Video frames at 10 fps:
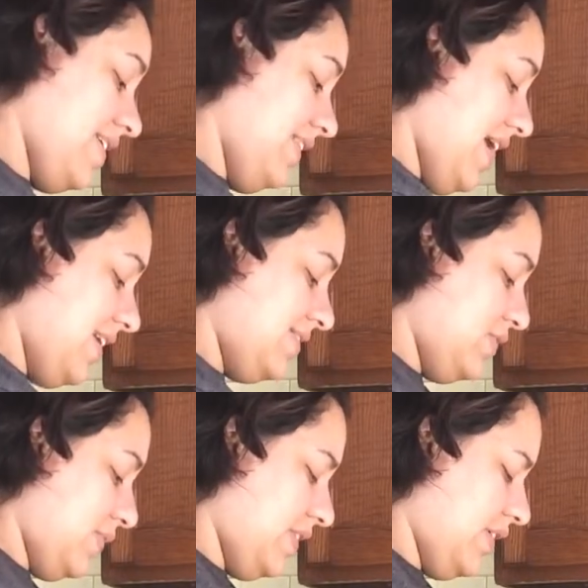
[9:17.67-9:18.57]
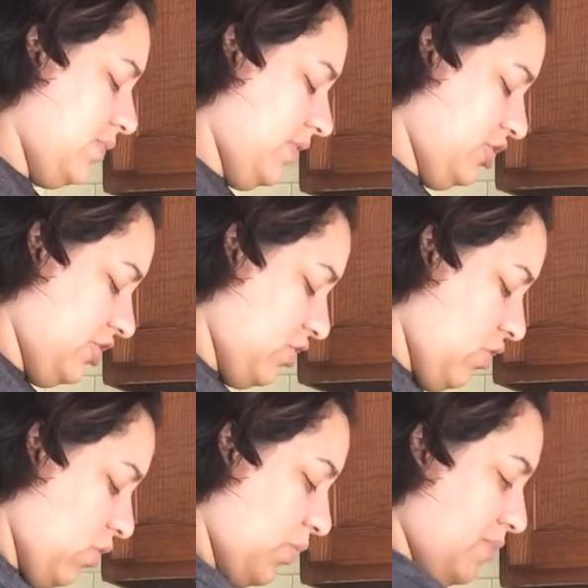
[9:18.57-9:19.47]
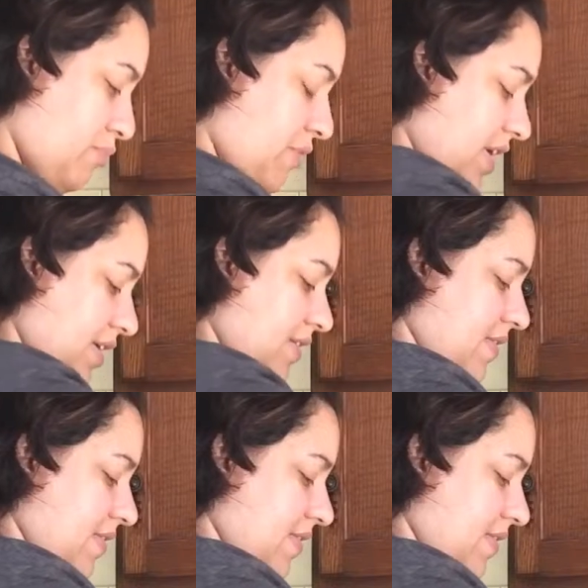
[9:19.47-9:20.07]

last ingredient, which is whole wheat bread.